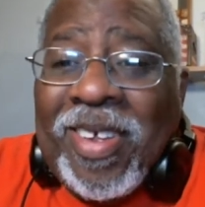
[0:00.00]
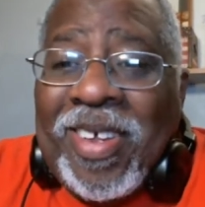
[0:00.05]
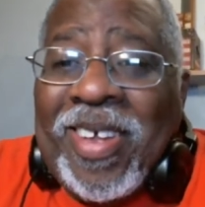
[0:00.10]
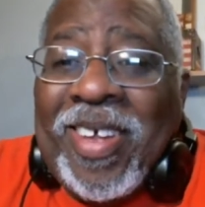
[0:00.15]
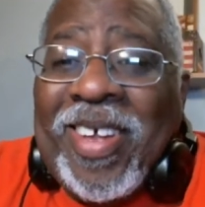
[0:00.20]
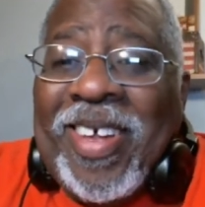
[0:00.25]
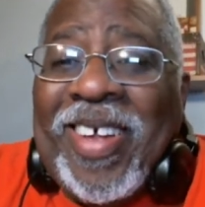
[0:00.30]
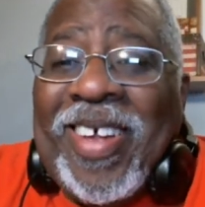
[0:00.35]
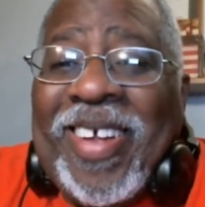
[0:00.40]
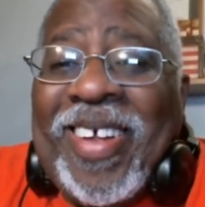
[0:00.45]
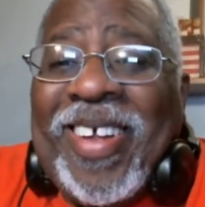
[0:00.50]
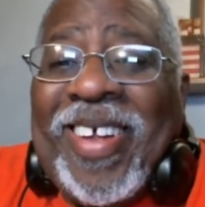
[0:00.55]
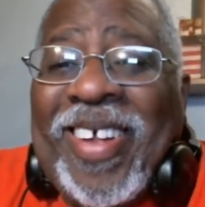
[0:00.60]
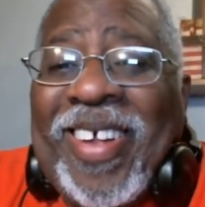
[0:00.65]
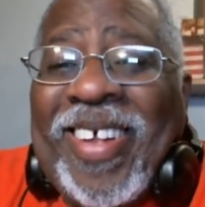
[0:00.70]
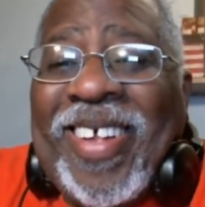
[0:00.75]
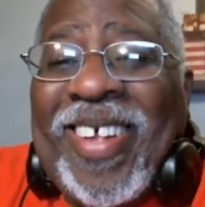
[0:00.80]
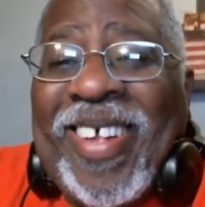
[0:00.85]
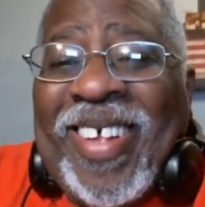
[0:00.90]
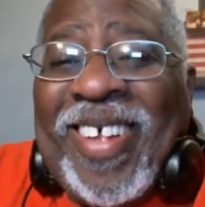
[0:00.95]

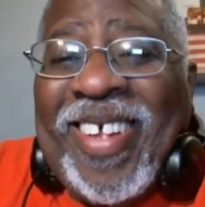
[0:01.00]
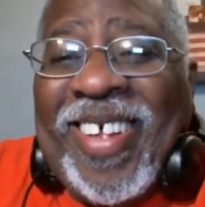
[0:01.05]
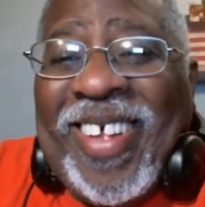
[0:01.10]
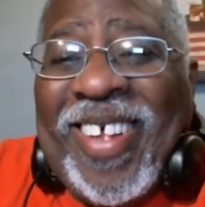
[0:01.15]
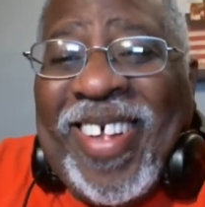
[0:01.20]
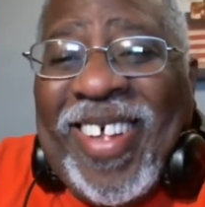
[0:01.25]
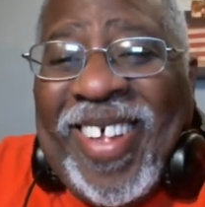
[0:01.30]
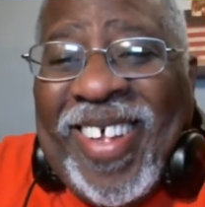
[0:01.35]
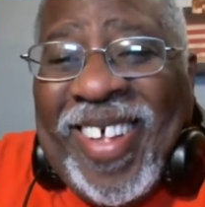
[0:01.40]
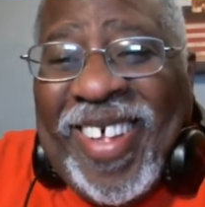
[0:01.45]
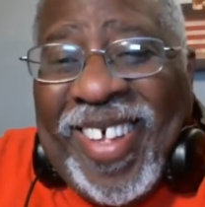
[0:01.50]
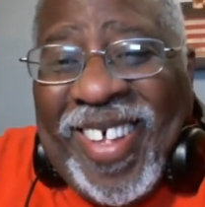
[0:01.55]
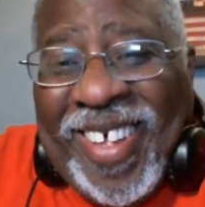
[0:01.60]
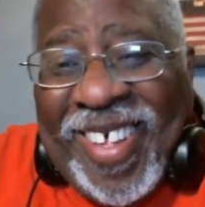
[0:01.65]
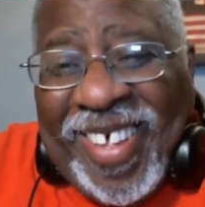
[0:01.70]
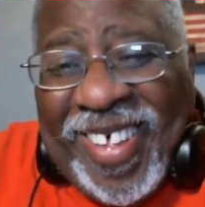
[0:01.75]
Nobody speaks.